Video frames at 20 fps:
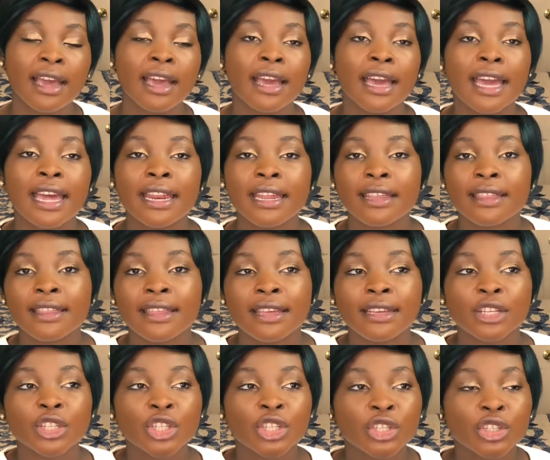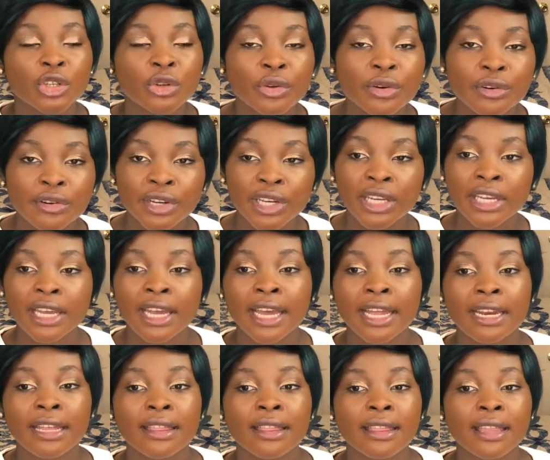anything sugary,
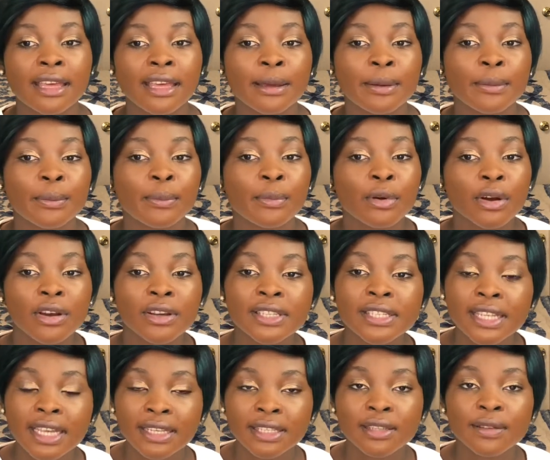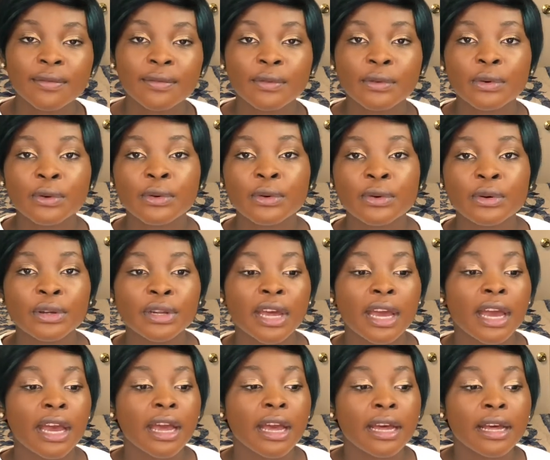anything processed food.
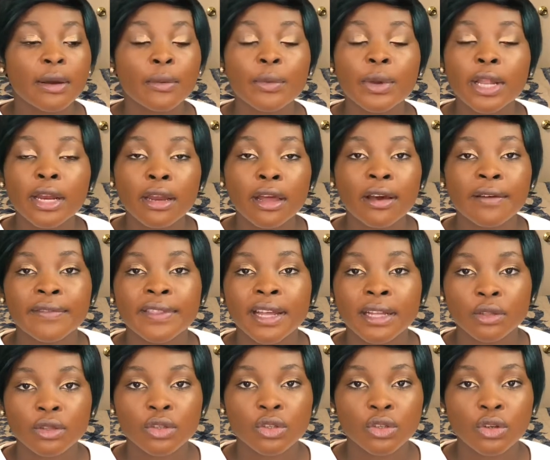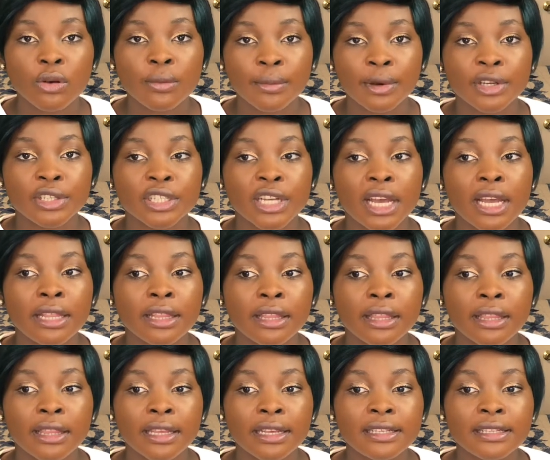We love that so much,
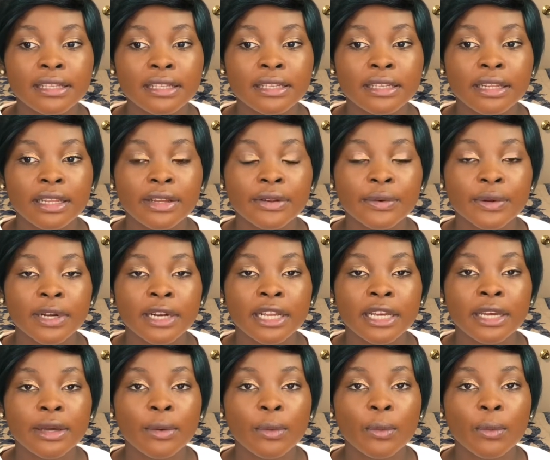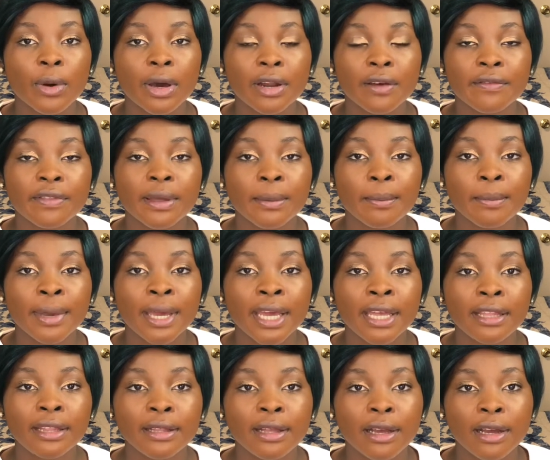and this is literally one of the
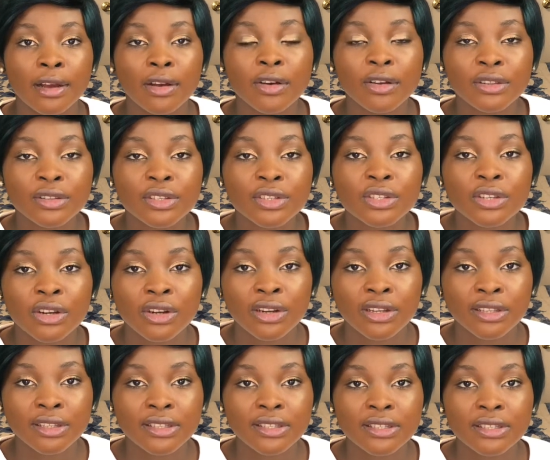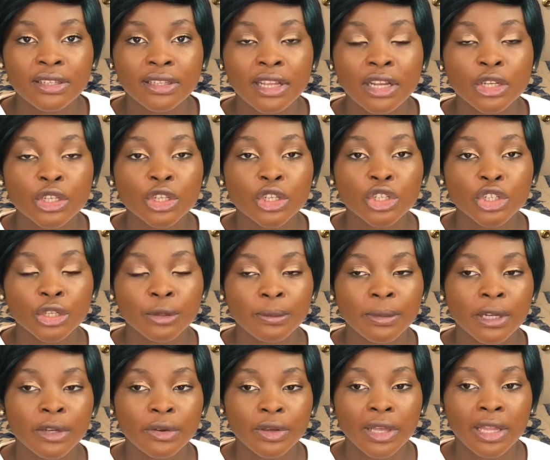main concerns that you should
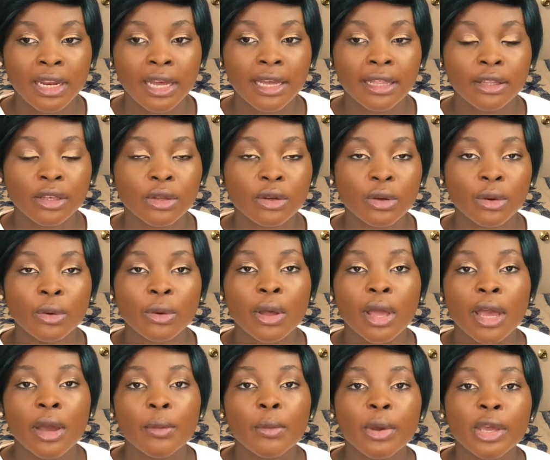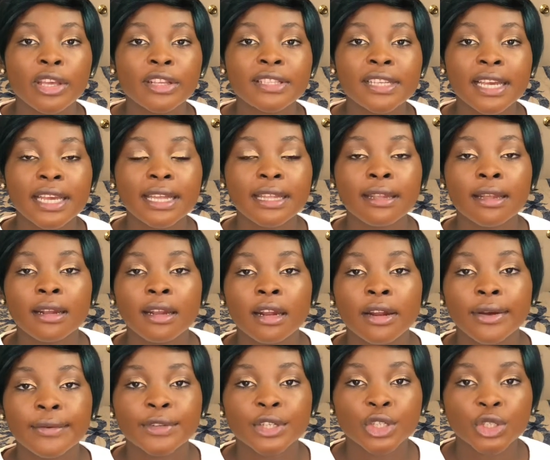be looking at. You know, when you're taking a
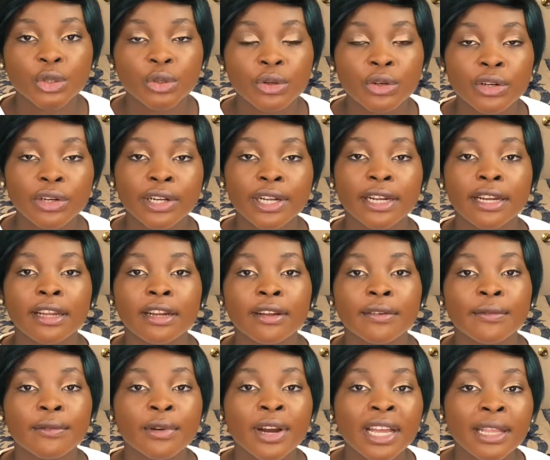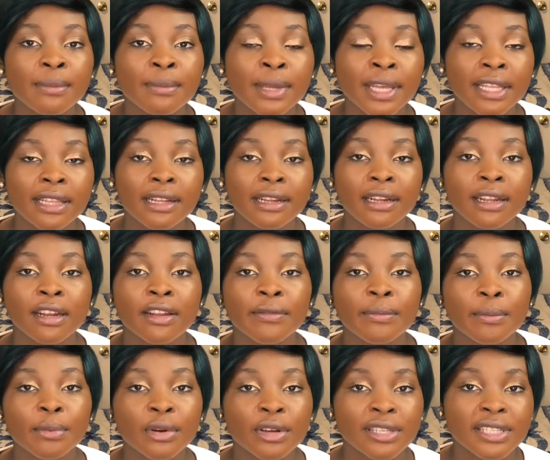lot of sugar, a lot of red meat, a lot
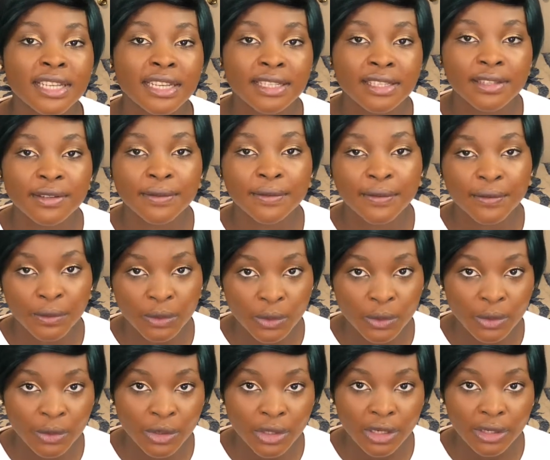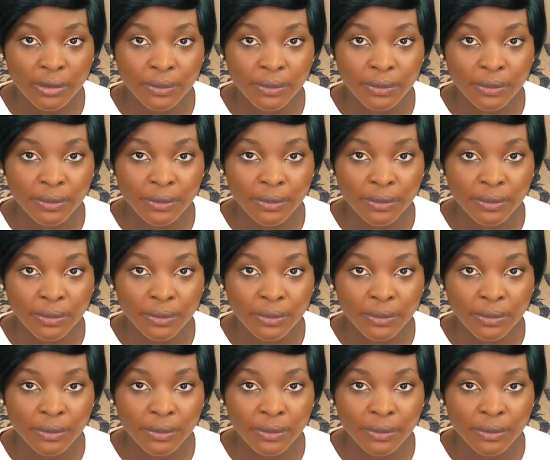of processed food,